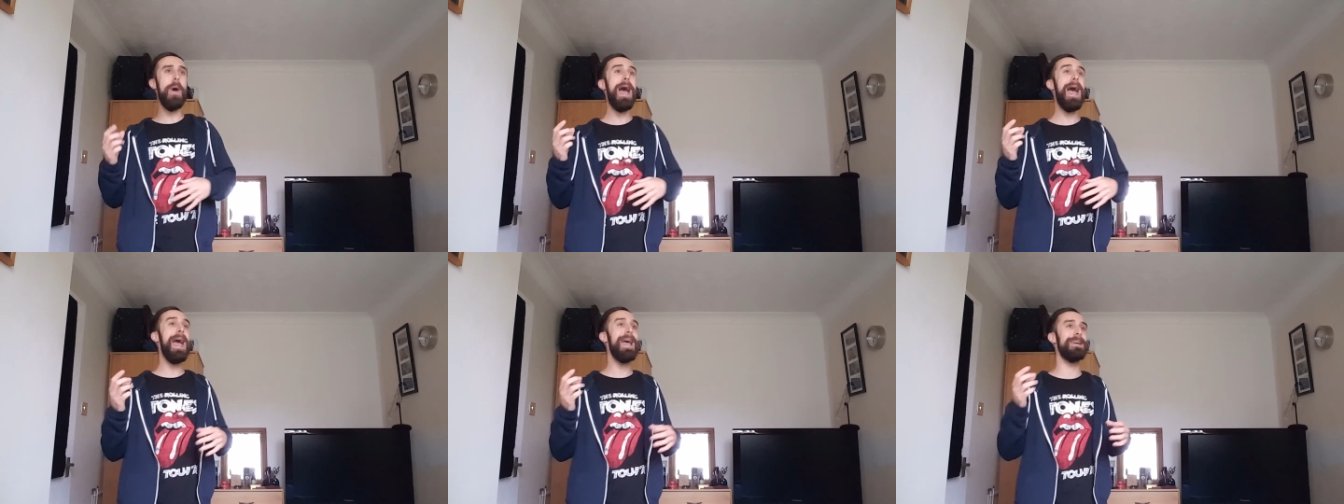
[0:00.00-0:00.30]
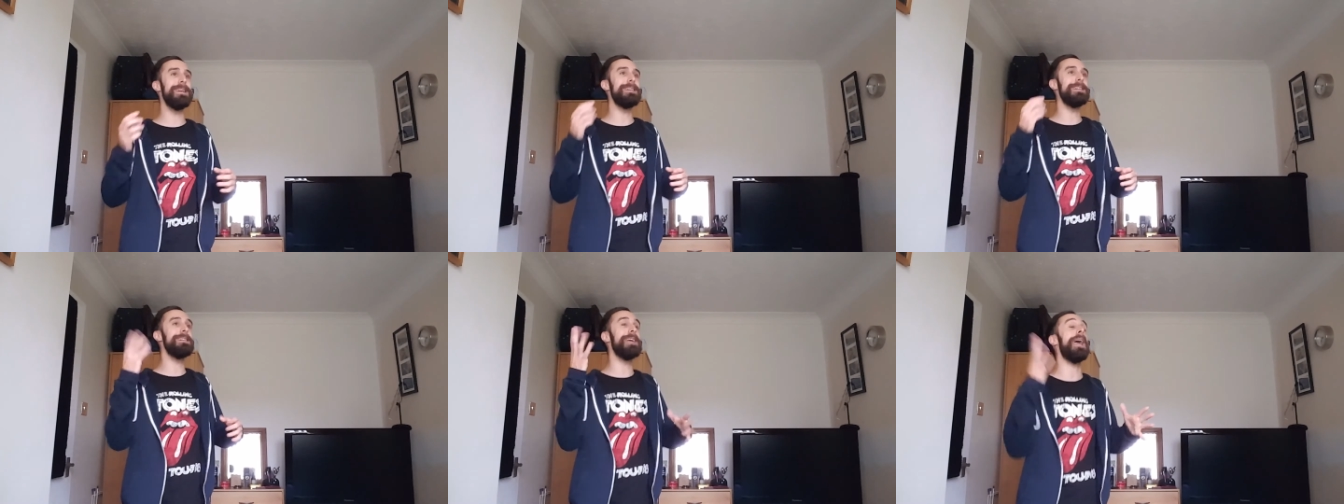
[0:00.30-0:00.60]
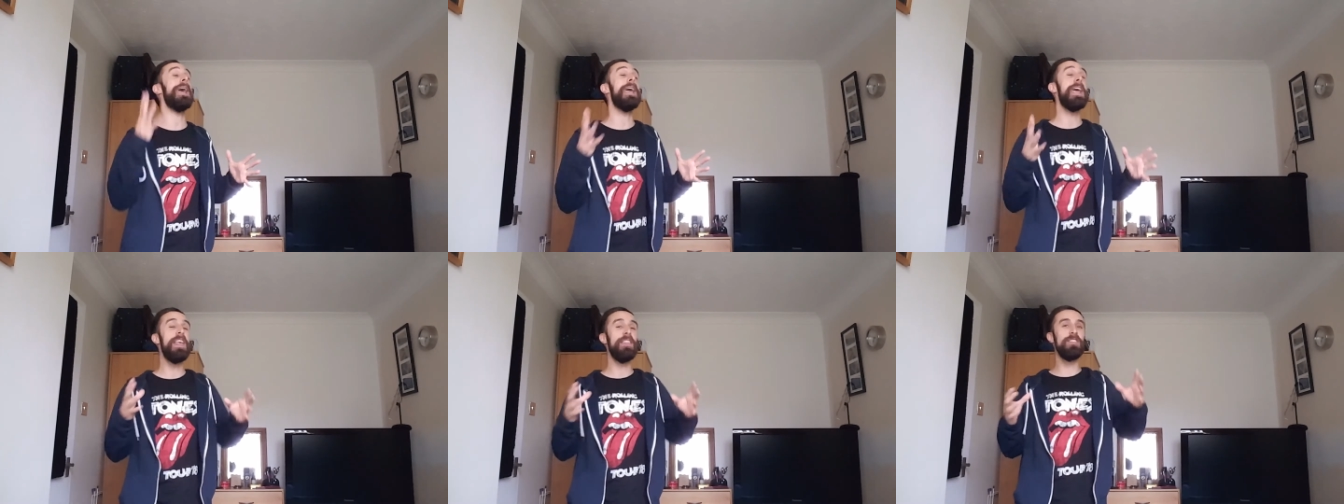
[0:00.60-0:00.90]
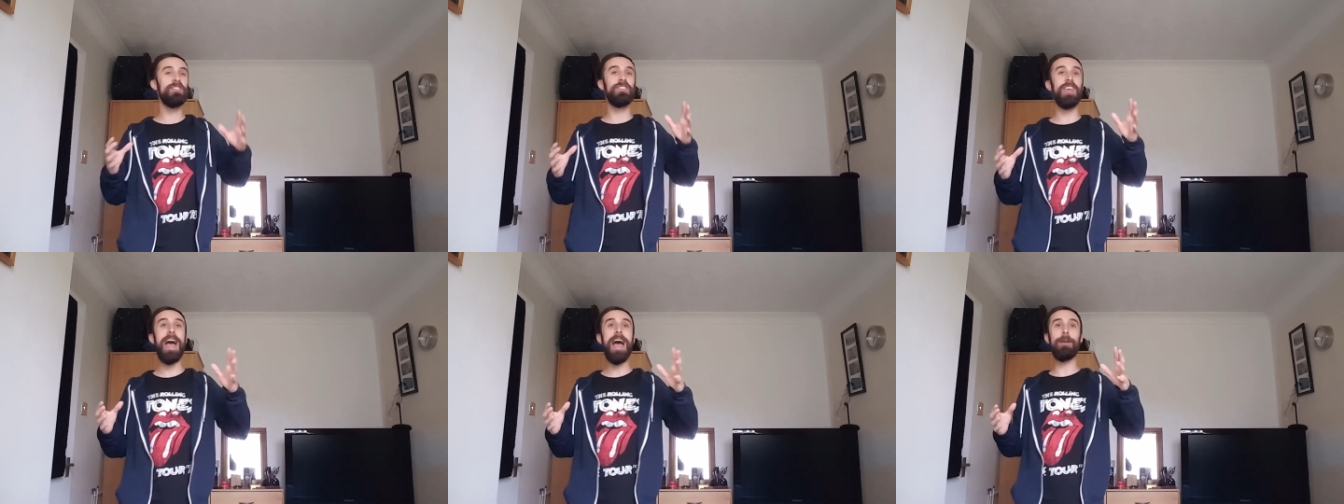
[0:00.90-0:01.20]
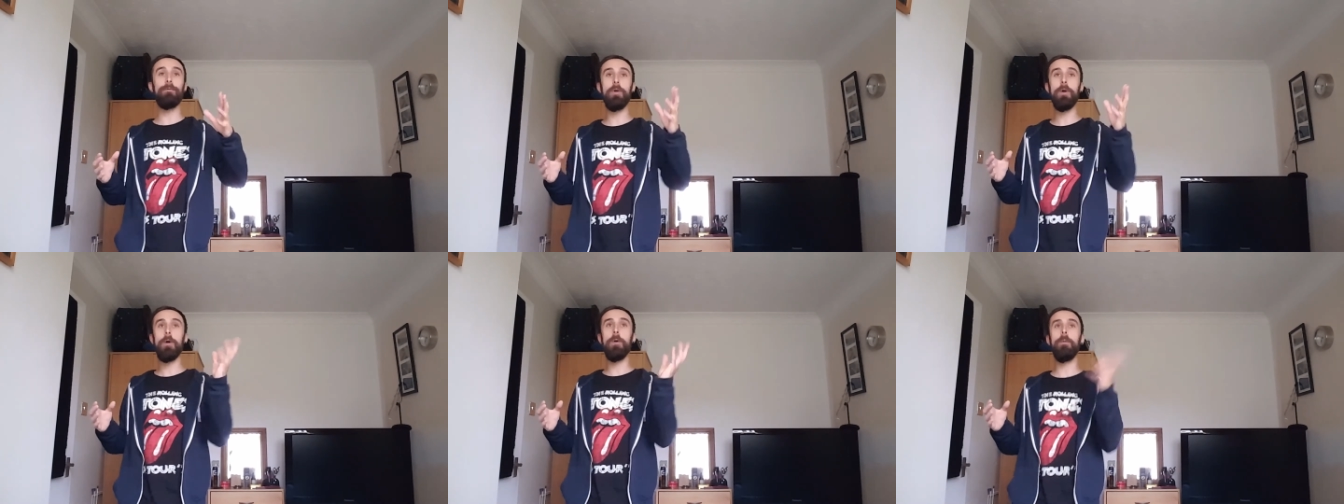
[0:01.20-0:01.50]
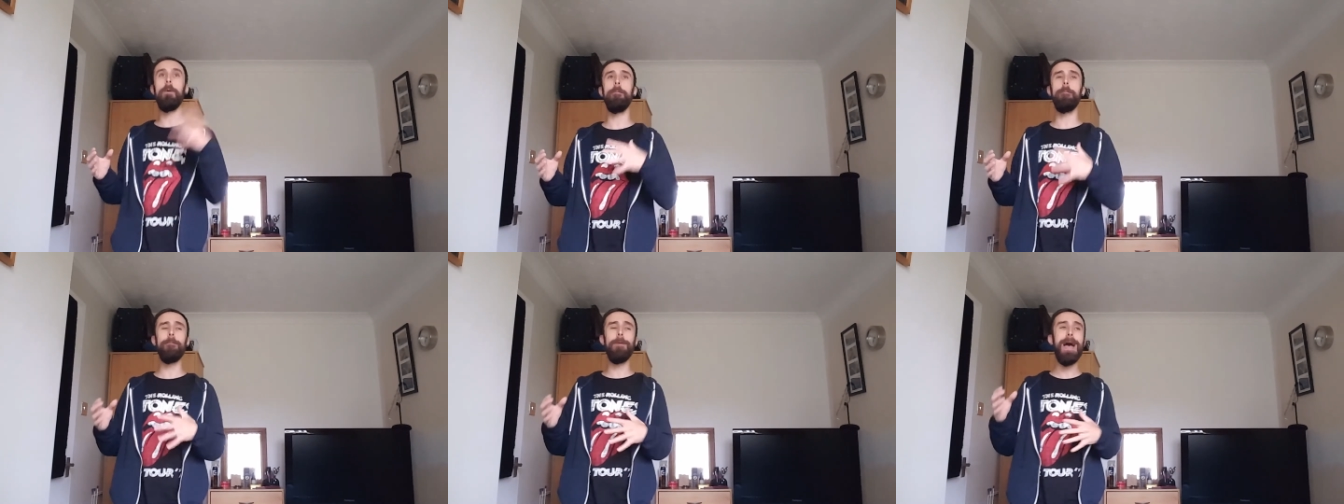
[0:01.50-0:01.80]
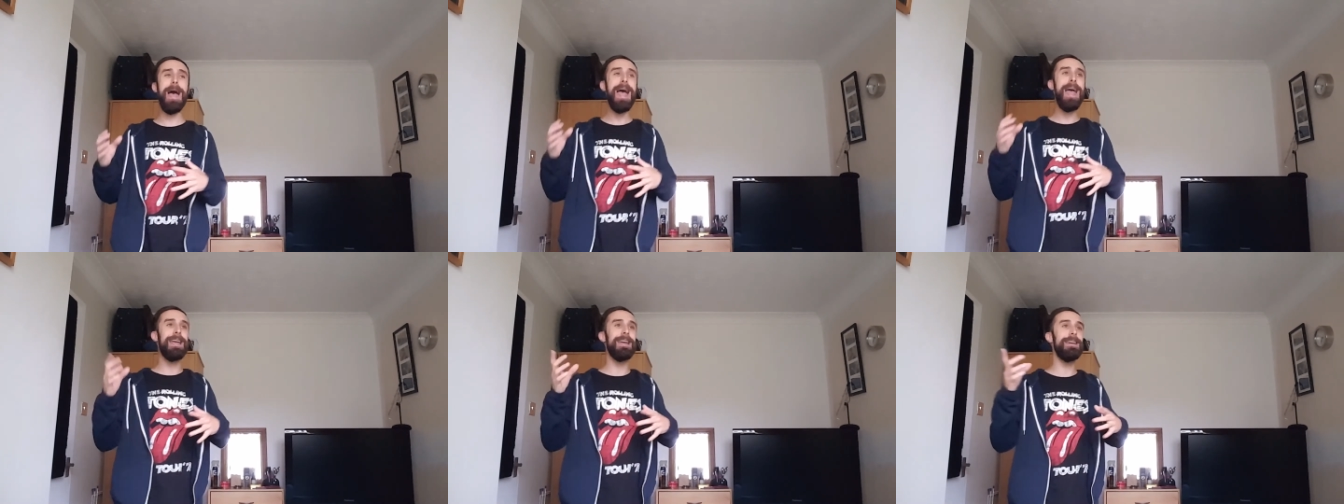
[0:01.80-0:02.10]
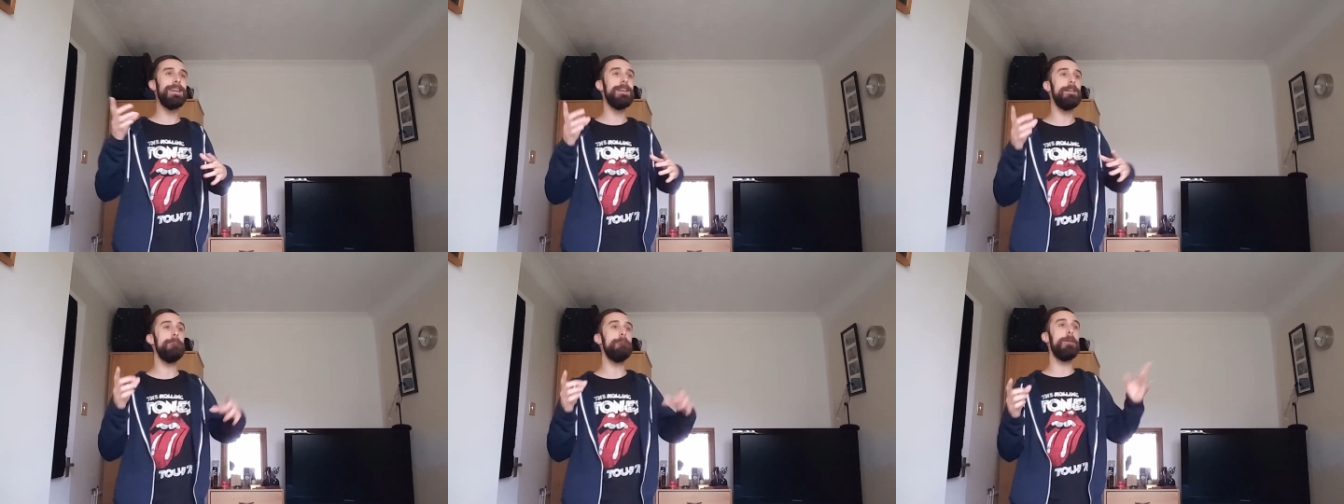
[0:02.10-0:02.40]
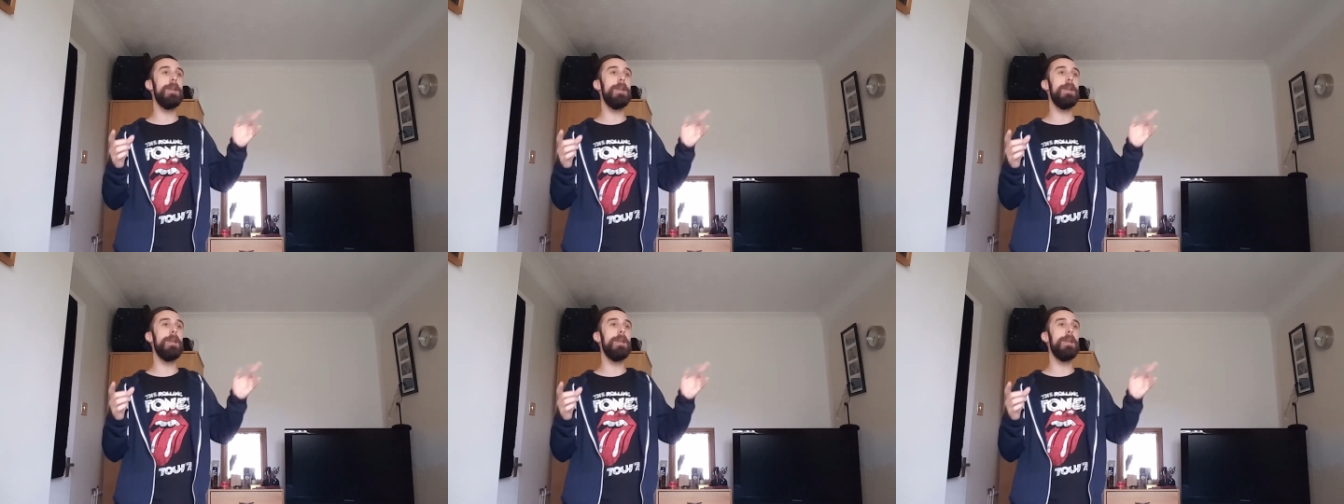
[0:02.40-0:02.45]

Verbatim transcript: away, The aggro and pain.